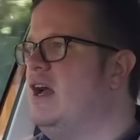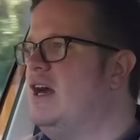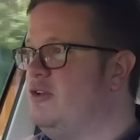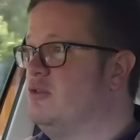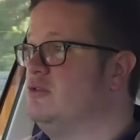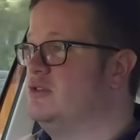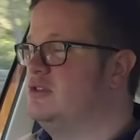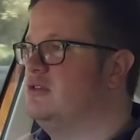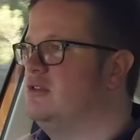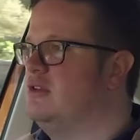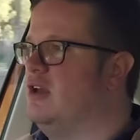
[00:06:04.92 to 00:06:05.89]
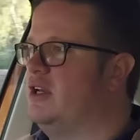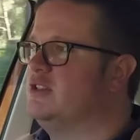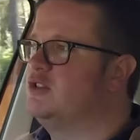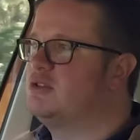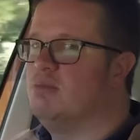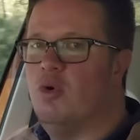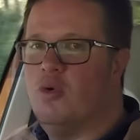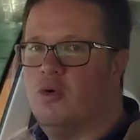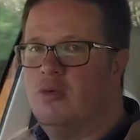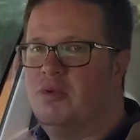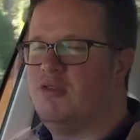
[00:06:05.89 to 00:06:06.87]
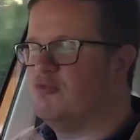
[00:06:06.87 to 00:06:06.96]
handles like it's
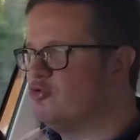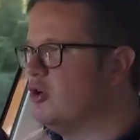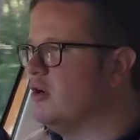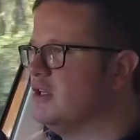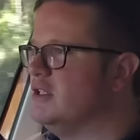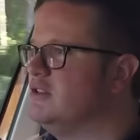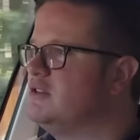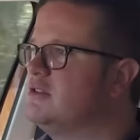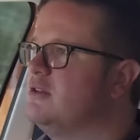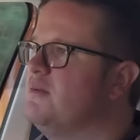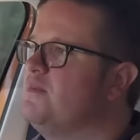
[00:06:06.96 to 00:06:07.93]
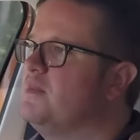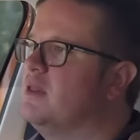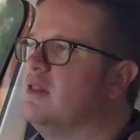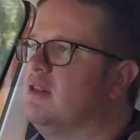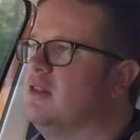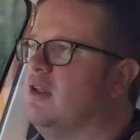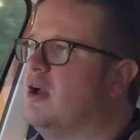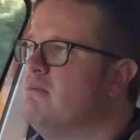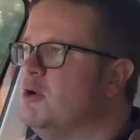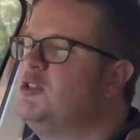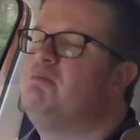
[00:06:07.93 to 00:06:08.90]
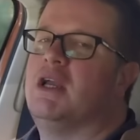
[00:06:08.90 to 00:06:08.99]
small, but it rides like a
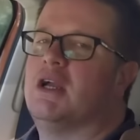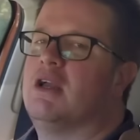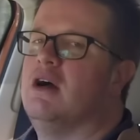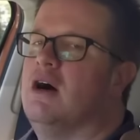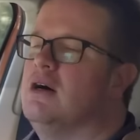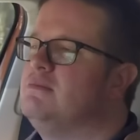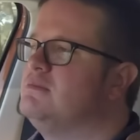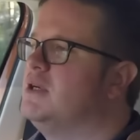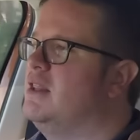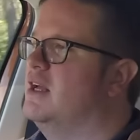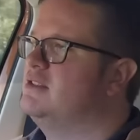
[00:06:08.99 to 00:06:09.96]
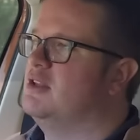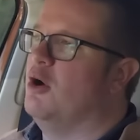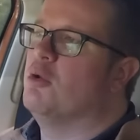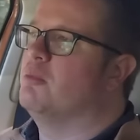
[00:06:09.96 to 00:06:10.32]
much bigger car, and that's the whole